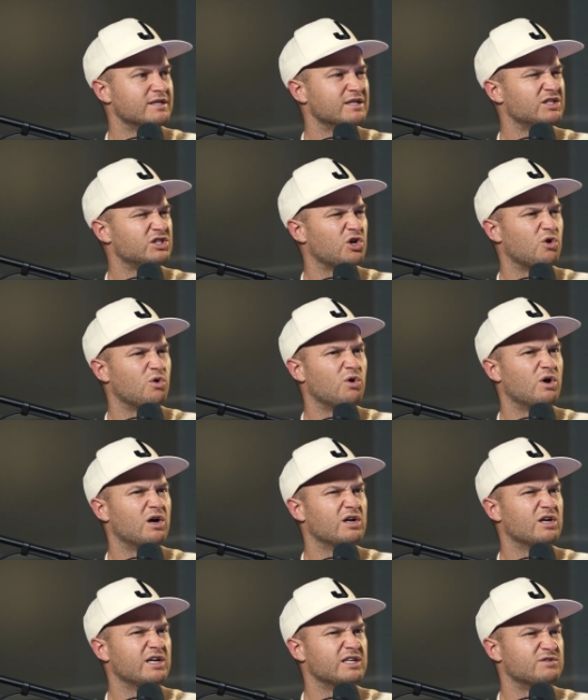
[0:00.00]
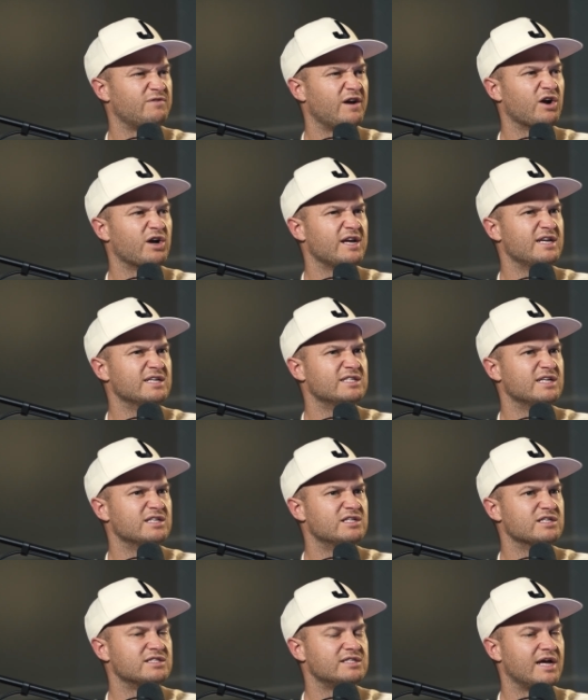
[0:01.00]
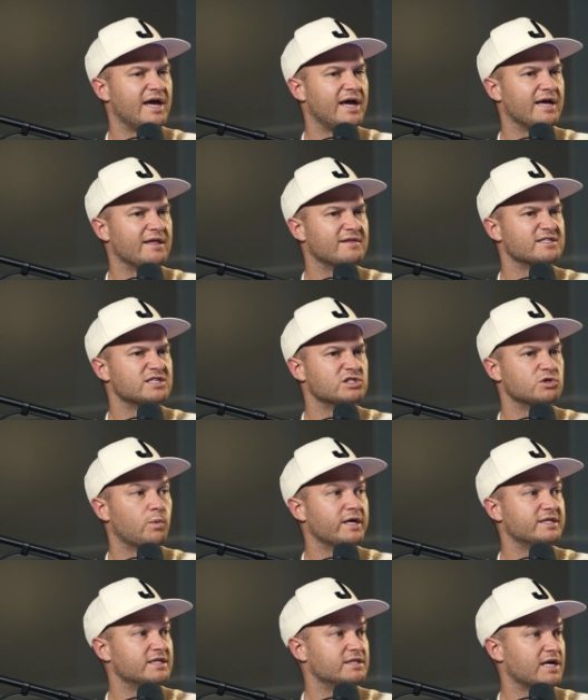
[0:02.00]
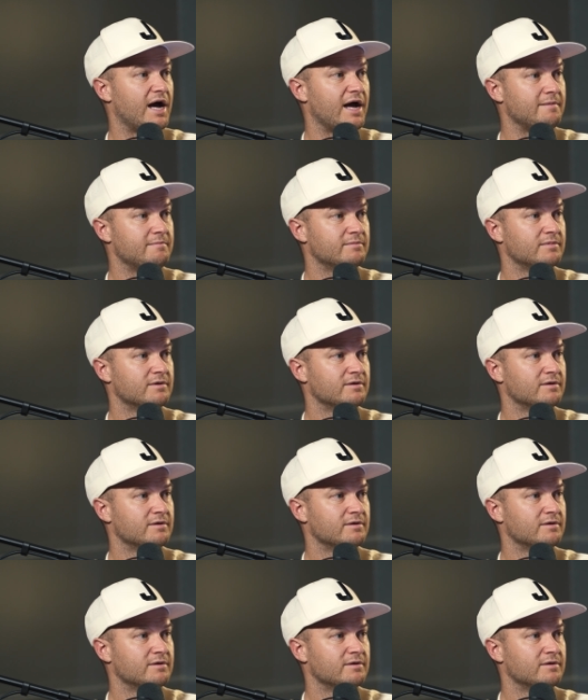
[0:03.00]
So it's very easy to say, this is a waste of time.